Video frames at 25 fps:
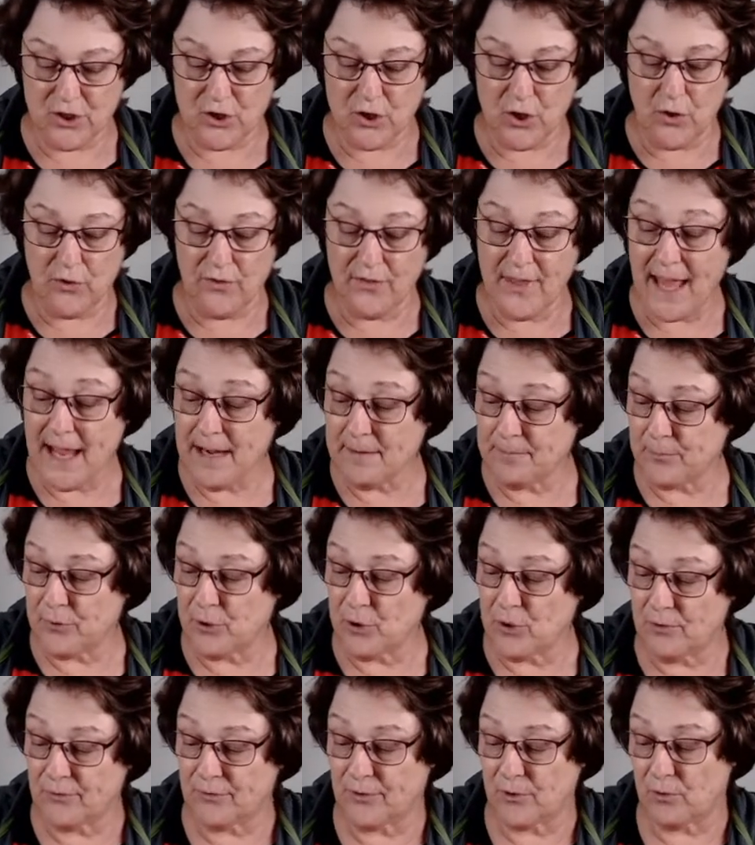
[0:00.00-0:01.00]
So that
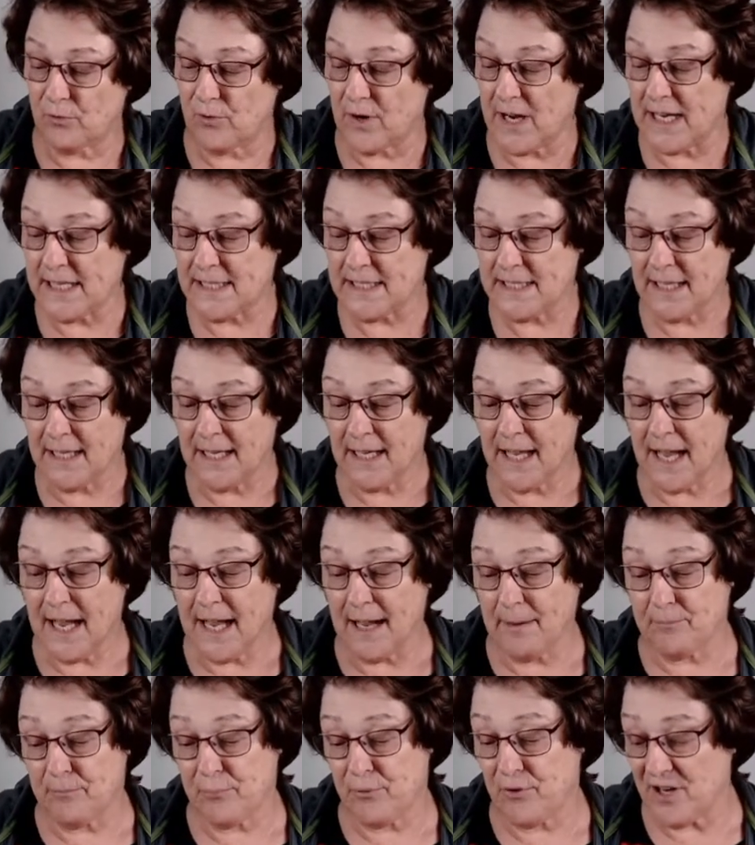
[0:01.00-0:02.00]
beautiful red
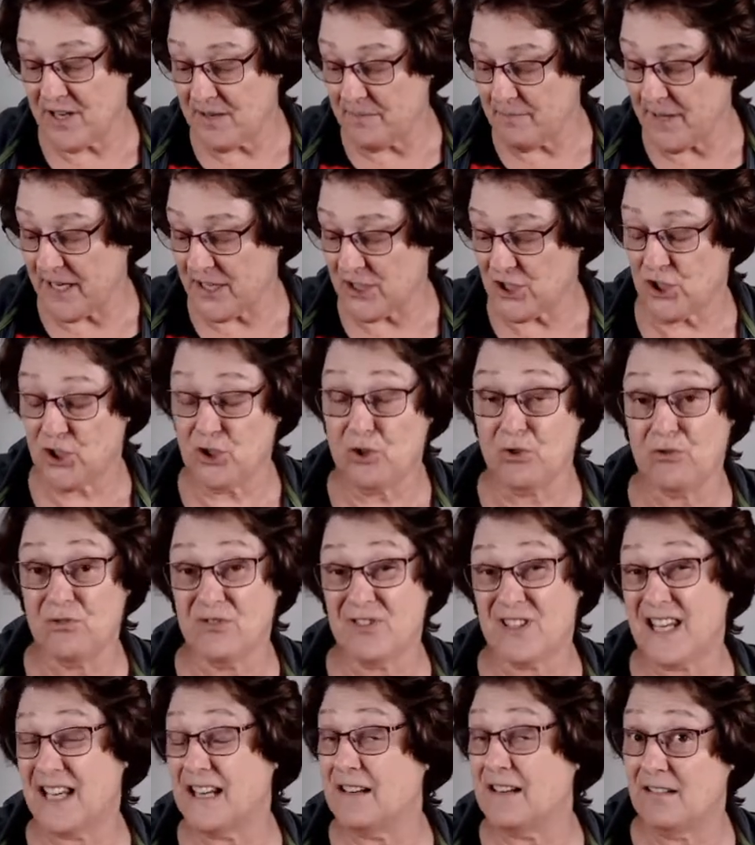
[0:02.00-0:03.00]
I pretty much
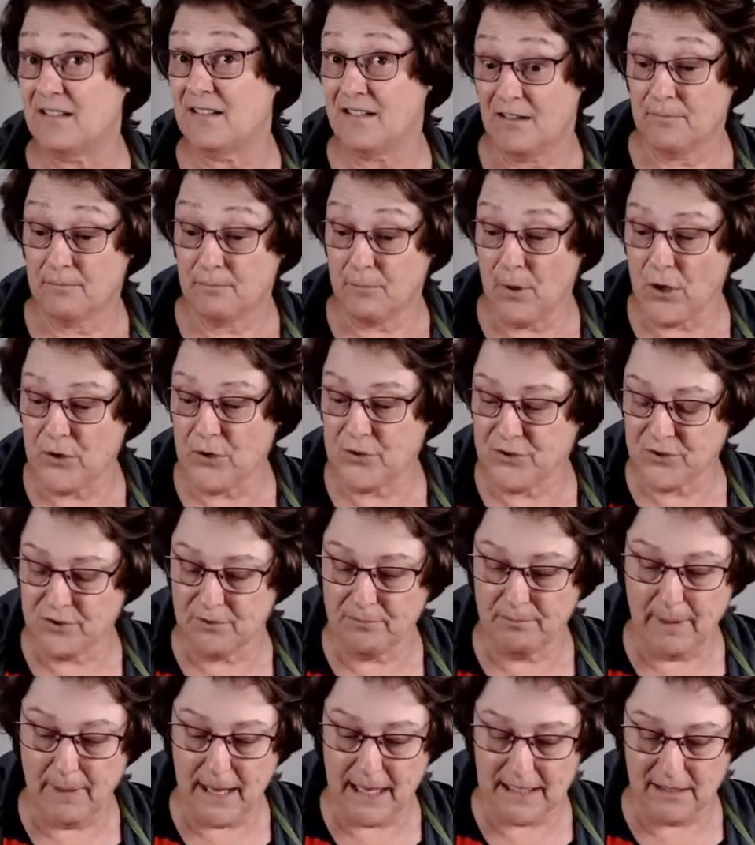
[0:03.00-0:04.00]
use in most
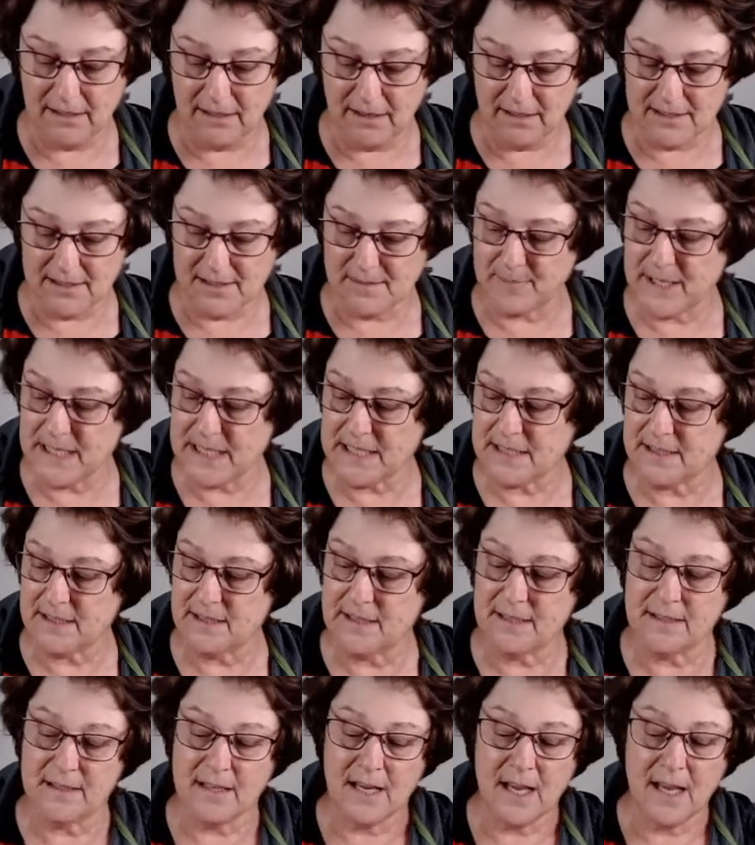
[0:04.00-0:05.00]
of my glass
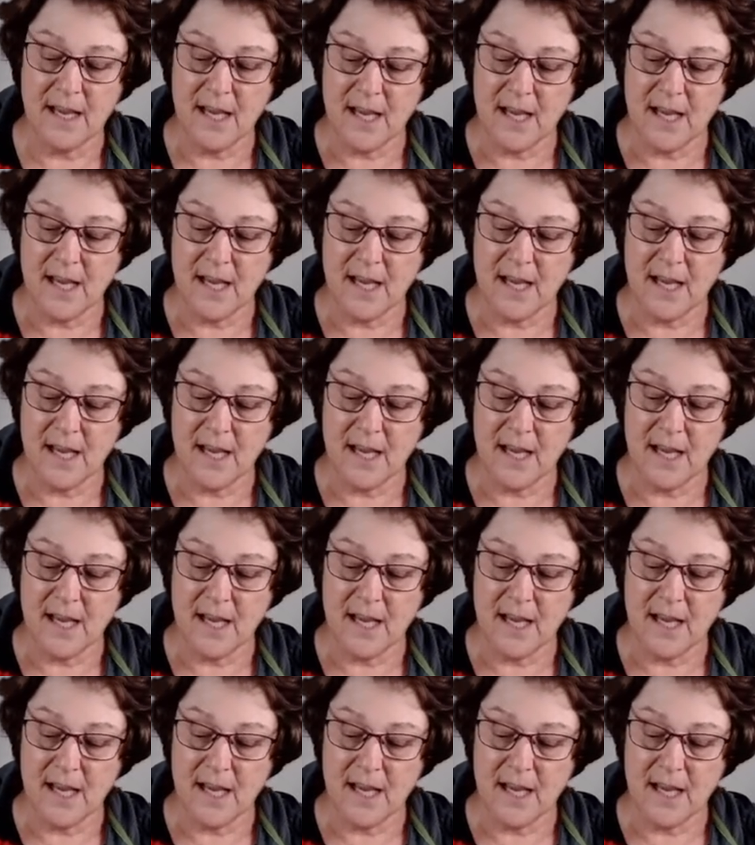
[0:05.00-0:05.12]
pieces.